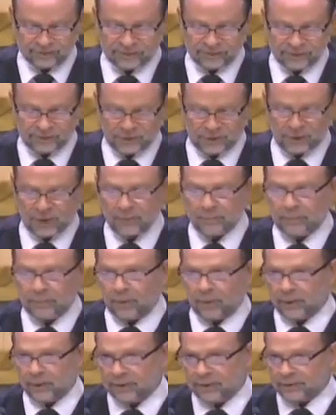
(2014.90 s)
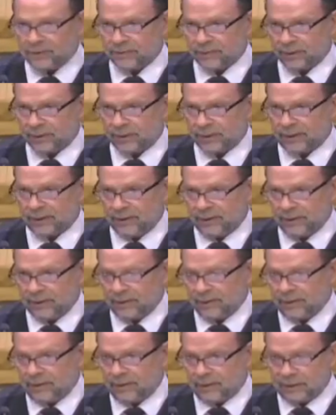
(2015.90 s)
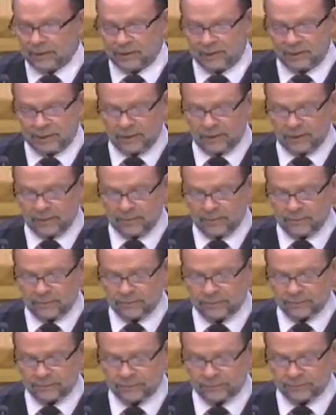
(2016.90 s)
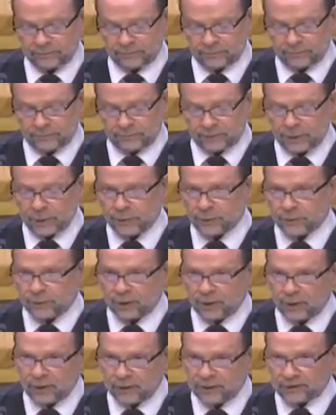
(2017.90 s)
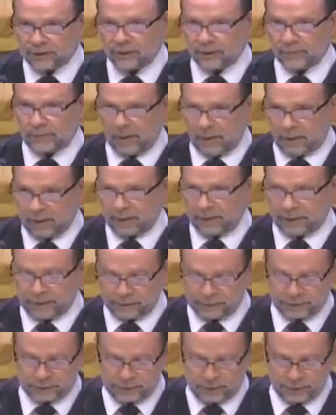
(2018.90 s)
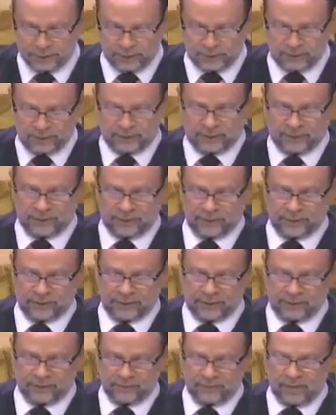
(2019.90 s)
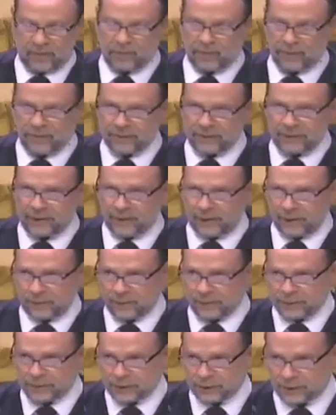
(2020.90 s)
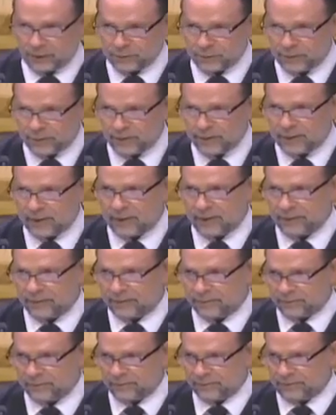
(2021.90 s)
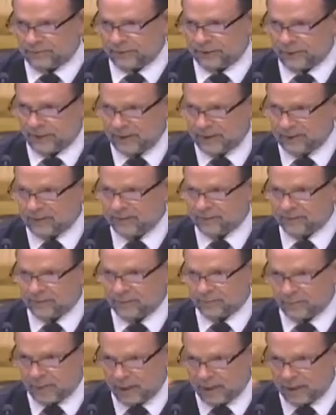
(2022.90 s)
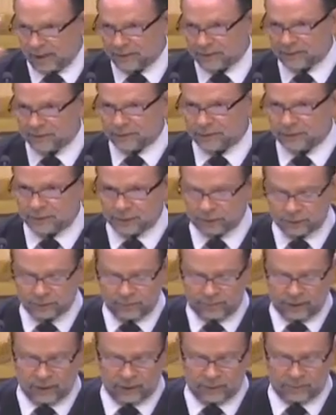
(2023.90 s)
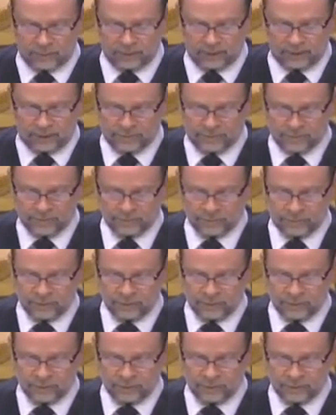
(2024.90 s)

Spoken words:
It's really important to really drill into the mind of your student, that remember you're dealing with children that, again, their minds are still developing.